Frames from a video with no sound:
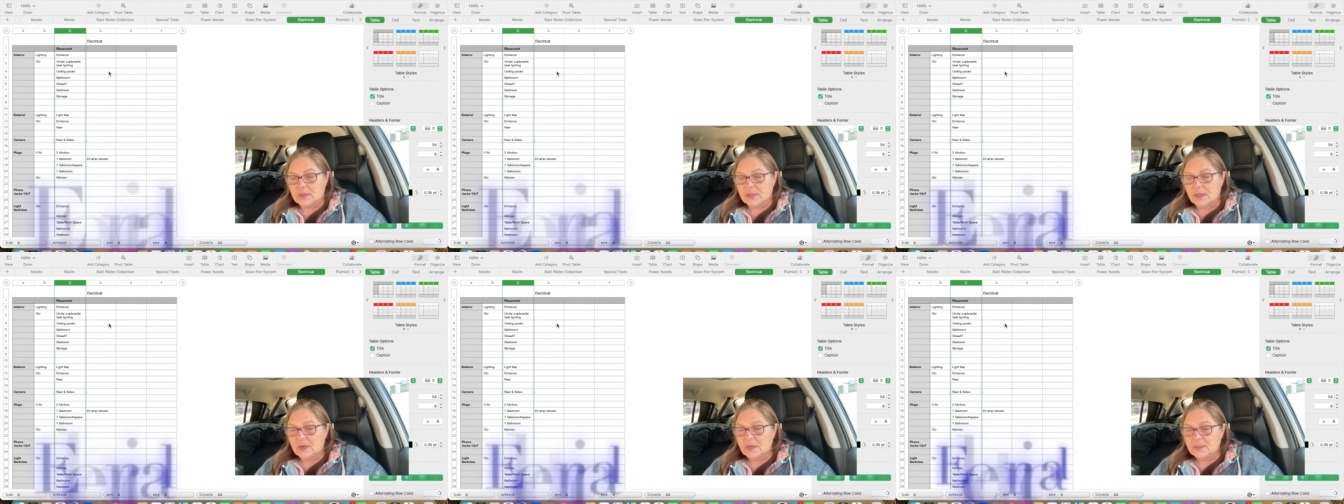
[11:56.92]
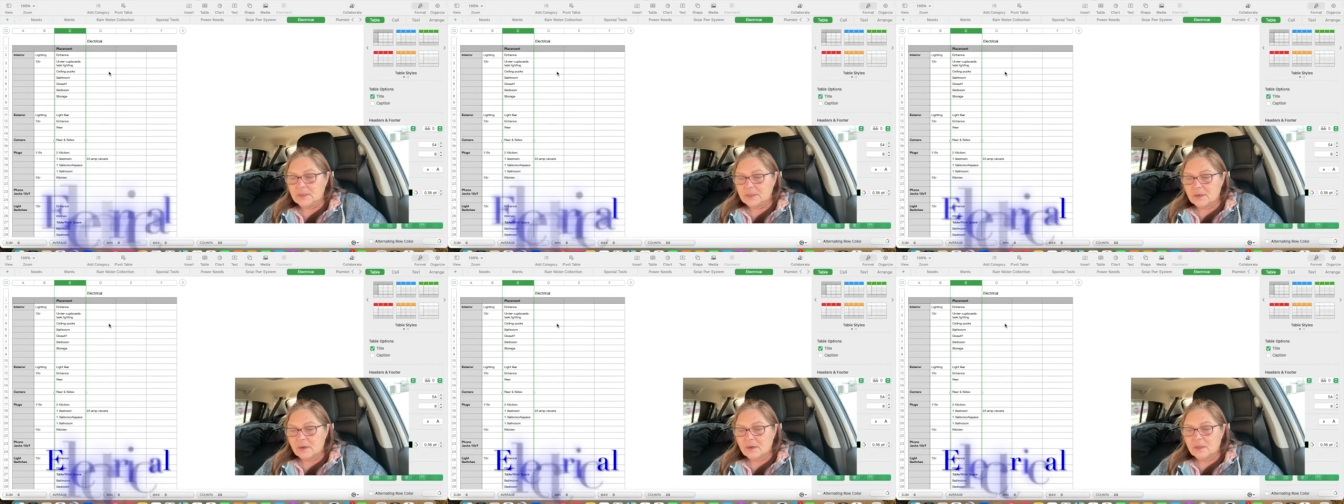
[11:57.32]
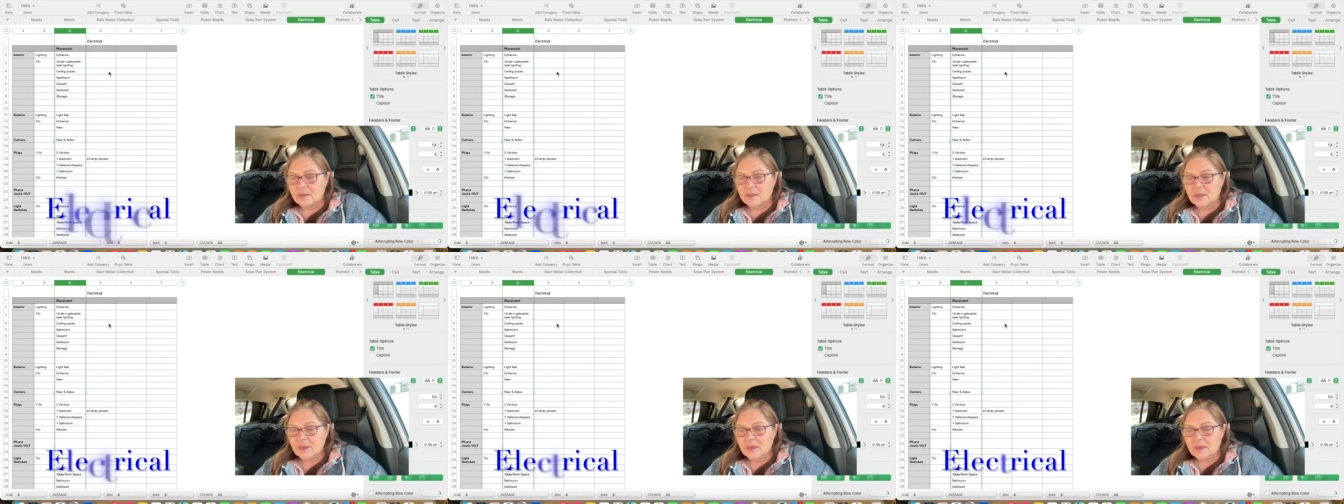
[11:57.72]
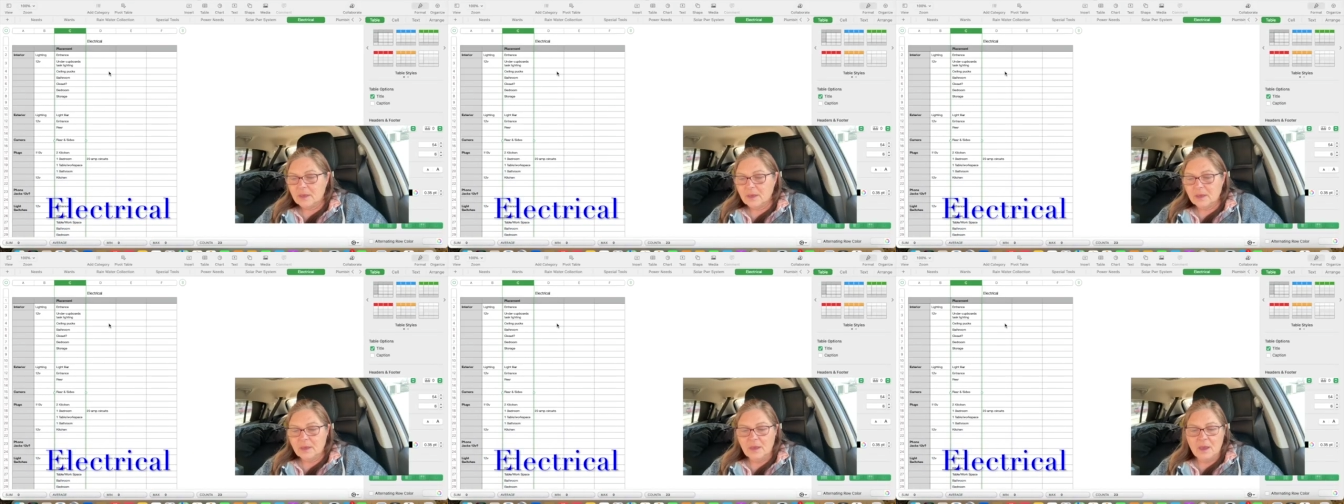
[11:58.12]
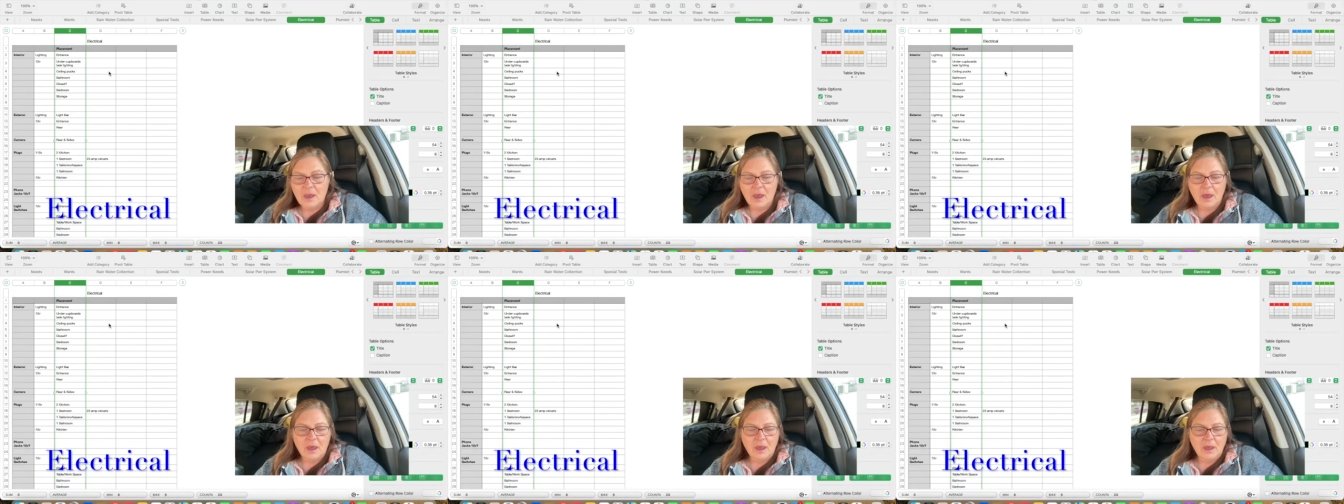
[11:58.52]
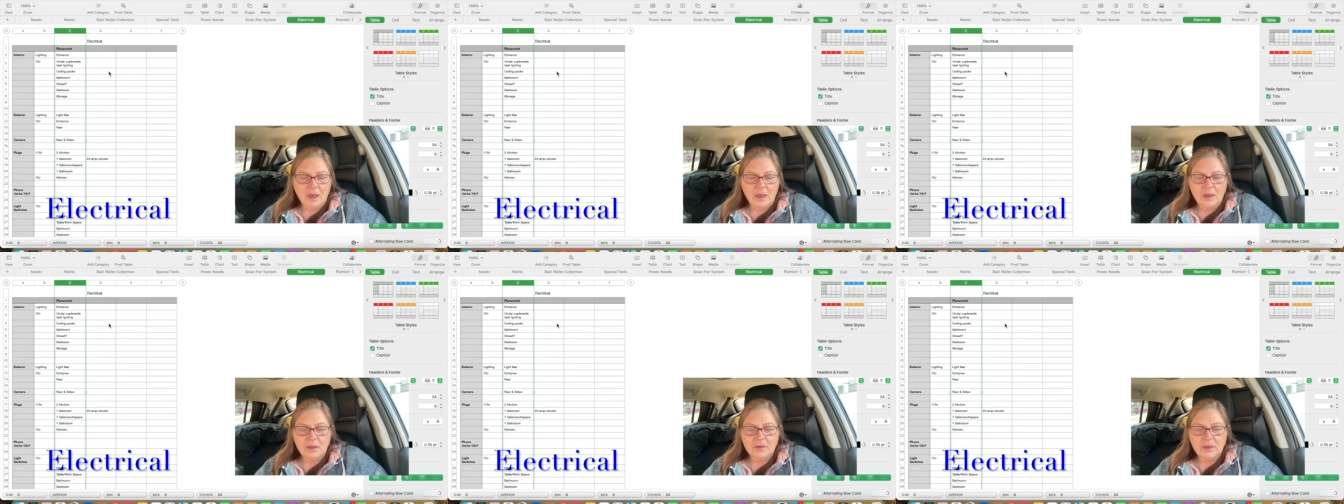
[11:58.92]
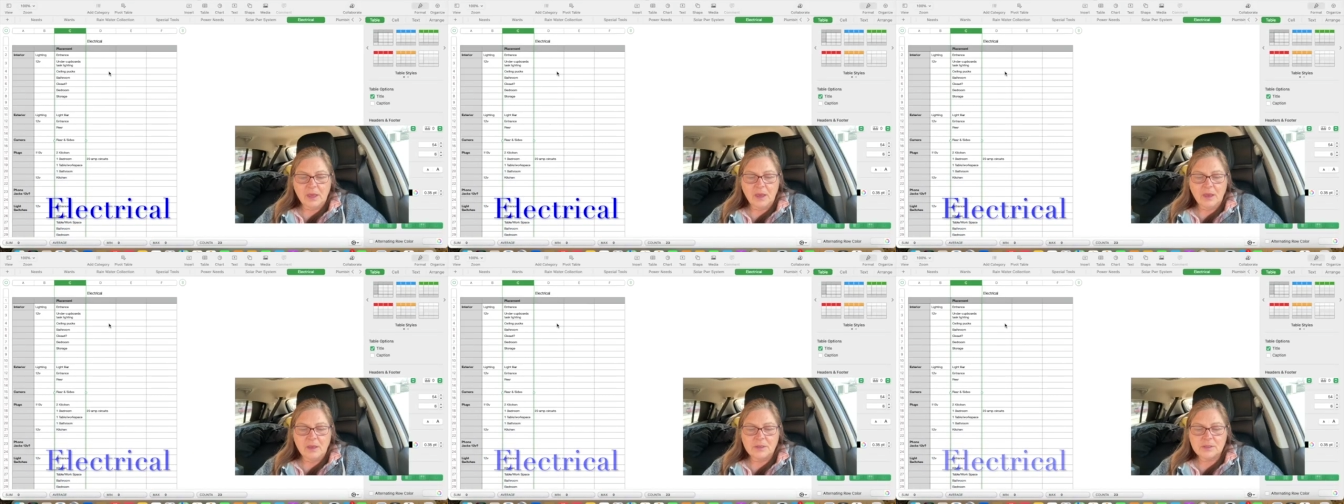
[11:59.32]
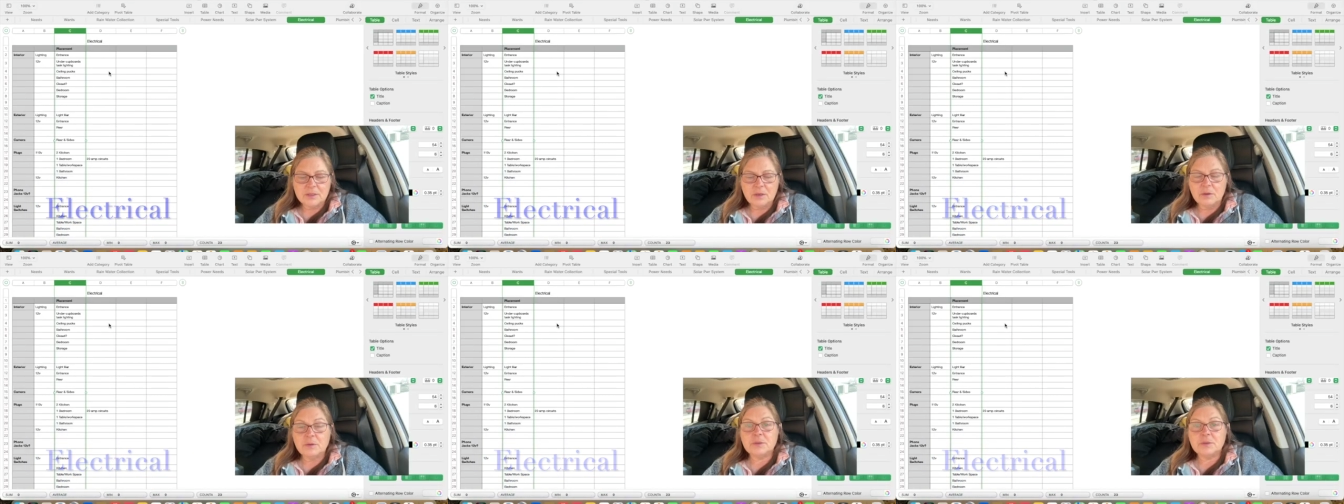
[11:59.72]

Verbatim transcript: then I started thinking, uh, okay, so